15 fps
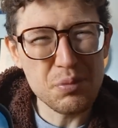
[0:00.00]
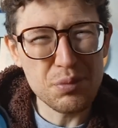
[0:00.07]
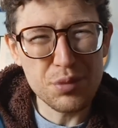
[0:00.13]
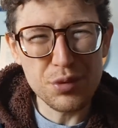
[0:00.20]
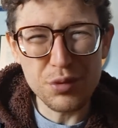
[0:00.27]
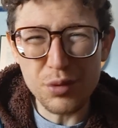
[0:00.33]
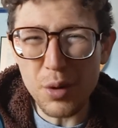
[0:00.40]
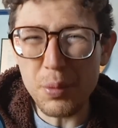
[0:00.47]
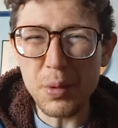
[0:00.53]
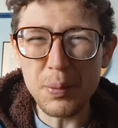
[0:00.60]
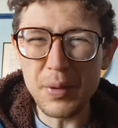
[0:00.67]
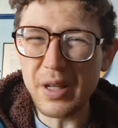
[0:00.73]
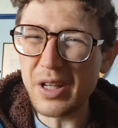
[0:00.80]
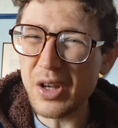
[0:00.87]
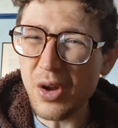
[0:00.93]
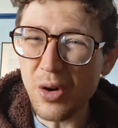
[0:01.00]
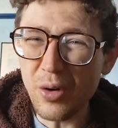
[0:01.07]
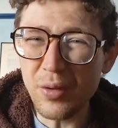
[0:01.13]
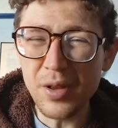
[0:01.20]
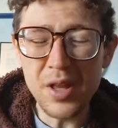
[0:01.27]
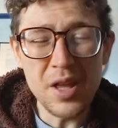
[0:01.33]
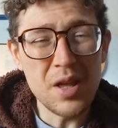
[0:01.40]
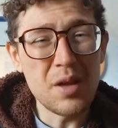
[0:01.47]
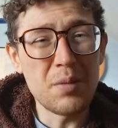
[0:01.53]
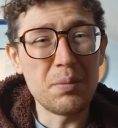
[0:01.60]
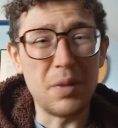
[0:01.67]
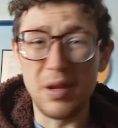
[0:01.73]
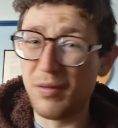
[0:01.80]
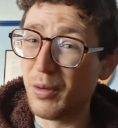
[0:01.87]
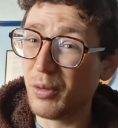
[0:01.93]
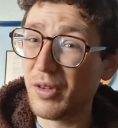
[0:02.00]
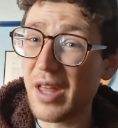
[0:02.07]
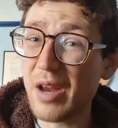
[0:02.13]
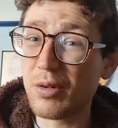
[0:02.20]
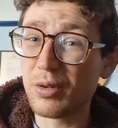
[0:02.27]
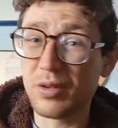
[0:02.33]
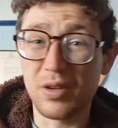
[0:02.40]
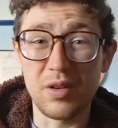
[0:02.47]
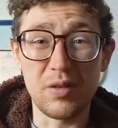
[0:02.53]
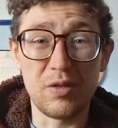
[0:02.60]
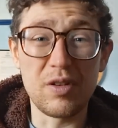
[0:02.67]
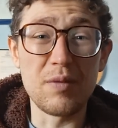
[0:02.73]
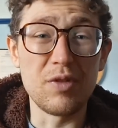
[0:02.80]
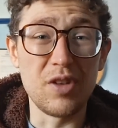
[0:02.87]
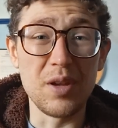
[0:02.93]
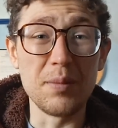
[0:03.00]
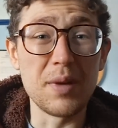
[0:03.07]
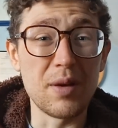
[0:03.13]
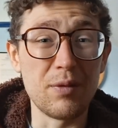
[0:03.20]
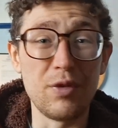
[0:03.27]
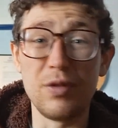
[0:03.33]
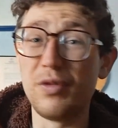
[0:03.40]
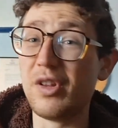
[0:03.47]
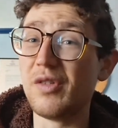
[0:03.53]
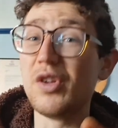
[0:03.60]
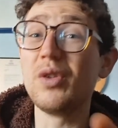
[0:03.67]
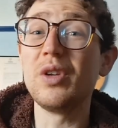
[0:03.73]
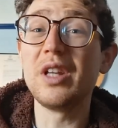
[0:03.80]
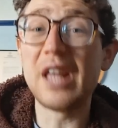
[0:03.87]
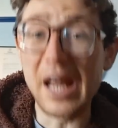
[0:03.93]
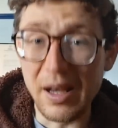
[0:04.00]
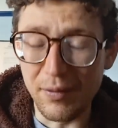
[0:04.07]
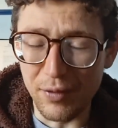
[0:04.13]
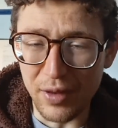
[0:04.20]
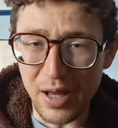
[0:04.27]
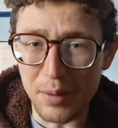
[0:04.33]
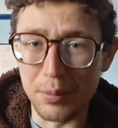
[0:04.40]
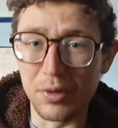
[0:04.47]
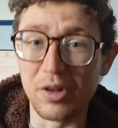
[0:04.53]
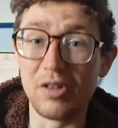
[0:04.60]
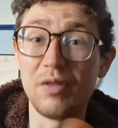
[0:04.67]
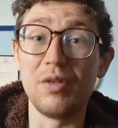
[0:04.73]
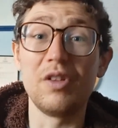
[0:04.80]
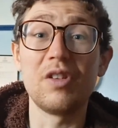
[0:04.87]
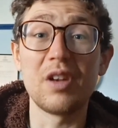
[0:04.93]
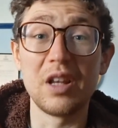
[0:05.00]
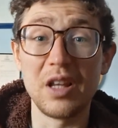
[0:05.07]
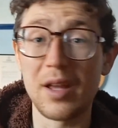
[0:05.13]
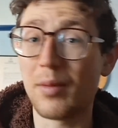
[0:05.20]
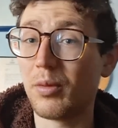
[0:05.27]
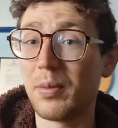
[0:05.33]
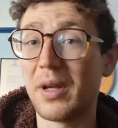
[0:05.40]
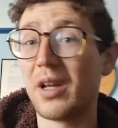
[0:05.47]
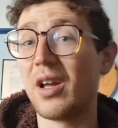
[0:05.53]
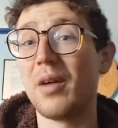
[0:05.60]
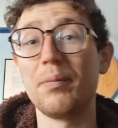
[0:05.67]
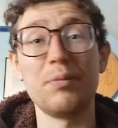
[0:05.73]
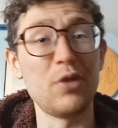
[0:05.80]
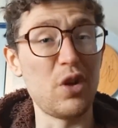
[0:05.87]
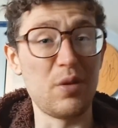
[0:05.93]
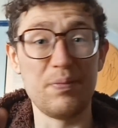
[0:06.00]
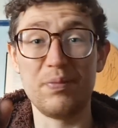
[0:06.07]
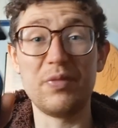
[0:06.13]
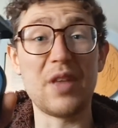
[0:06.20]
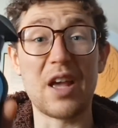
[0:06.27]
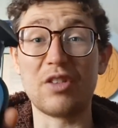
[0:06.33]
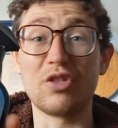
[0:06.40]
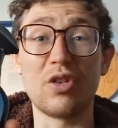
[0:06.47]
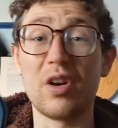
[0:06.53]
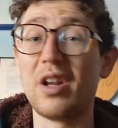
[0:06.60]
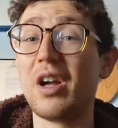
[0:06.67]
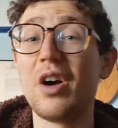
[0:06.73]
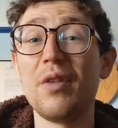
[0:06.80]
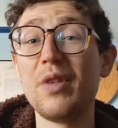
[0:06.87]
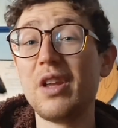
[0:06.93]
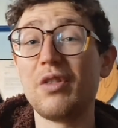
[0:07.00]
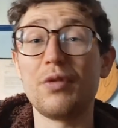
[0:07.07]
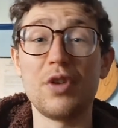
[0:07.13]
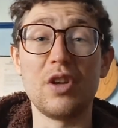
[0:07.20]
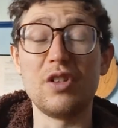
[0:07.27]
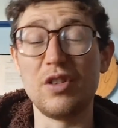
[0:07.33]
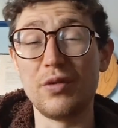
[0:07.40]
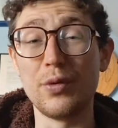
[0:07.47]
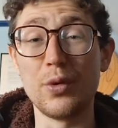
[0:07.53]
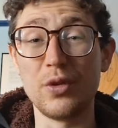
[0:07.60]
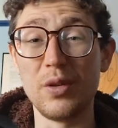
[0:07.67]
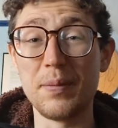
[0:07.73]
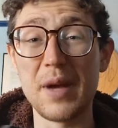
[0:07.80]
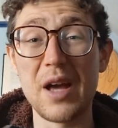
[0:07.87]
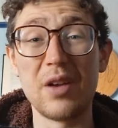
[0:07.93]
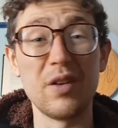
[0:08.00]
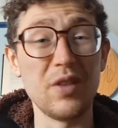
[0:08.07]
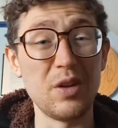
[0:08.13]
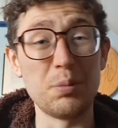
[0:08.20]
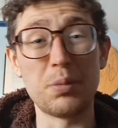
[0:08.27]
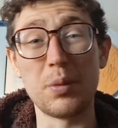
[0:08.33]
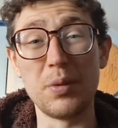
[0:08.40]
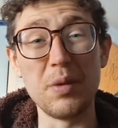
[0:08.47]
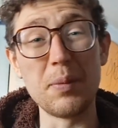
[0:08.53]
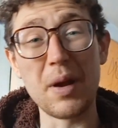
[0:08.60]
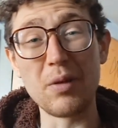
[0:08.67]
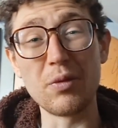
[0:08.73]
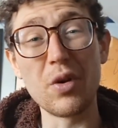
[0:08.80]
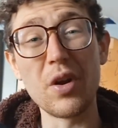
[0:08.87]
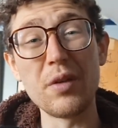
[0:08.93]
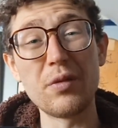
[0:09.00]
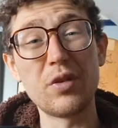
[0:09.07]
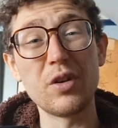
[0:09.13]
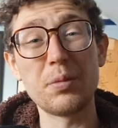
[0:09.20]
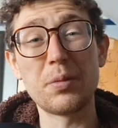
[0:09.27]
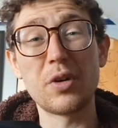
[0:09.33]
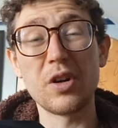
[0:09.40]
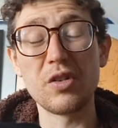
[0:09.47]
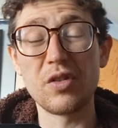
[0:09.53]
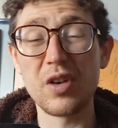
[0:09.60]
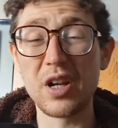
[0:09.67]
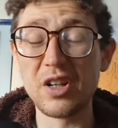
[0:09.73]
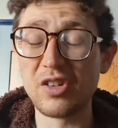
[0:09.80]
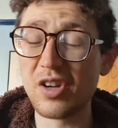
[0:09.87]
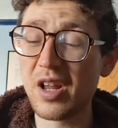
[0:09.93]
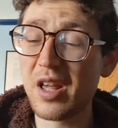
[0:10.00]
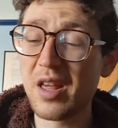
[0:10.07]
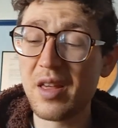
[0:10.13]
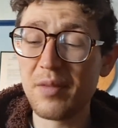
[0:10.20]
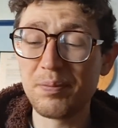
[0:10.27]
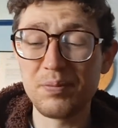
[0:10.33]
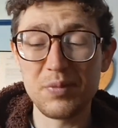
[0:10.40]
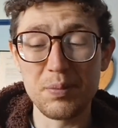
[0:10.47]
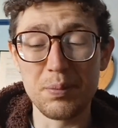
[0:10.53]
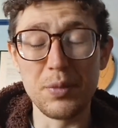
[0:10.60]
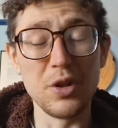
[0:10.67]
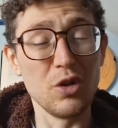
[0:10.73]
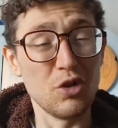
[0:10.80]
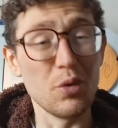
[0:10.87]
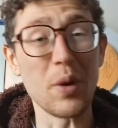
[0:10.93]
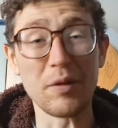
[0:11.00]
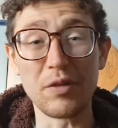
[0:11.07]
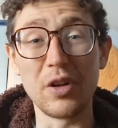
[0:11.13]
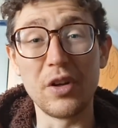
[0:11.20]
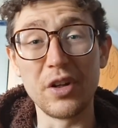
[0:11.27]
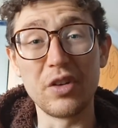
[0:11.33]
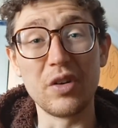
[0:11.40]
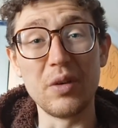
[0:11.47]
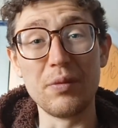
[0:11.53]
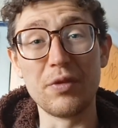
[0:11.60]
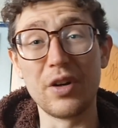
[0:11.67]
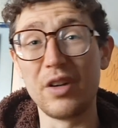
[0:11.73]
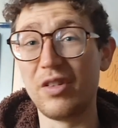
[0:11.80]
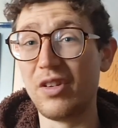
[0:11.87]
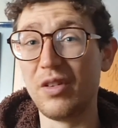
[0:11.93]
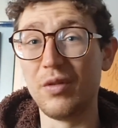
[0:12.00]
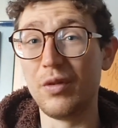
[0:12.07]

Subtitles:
Probably not. But if it was there on £17.50, if you can get it for that price, if it suddenly comes back up, that's great. I think it's £30 to £40. I think it's probably about right for its price range. But you do have to like green fragrances.